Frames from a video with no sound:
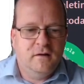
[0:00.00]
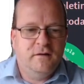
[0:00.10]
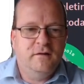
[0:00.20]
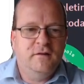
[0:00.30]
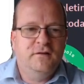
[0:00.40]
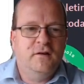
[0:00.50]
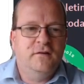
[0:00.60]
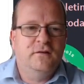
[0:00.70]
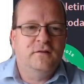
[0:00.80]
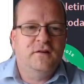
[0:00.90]
I think they say
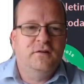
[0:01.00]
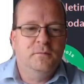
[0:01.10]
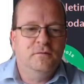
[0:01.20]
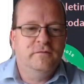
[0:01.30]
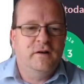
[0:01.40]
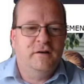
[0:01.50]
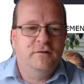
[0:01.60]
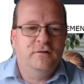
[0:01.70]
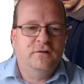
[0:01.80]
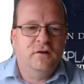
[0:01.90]
it's a decimal
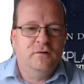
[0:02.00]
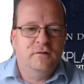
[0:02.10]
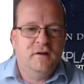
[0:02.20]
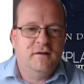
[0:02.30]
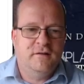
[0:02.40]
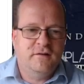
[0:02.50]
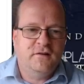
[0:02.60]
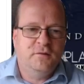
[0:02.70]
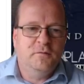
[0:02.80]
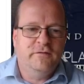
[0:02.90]
value. So yeah, the
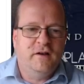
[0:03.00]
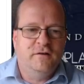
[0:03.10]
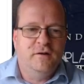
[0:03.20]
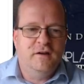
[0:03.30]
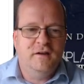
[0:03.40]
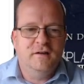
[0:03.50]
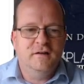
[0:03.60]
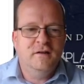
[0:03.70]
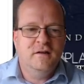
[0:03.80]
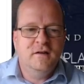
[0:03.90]
decimal value here.